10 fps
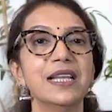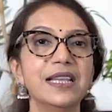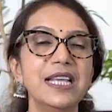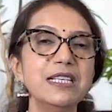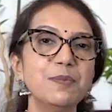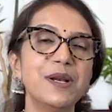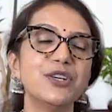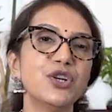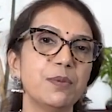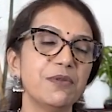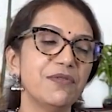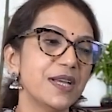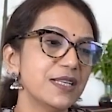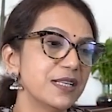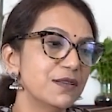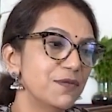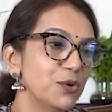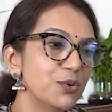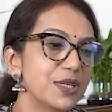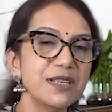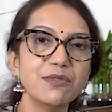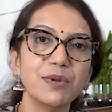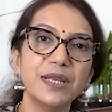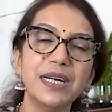This pressure epiphysis fuses with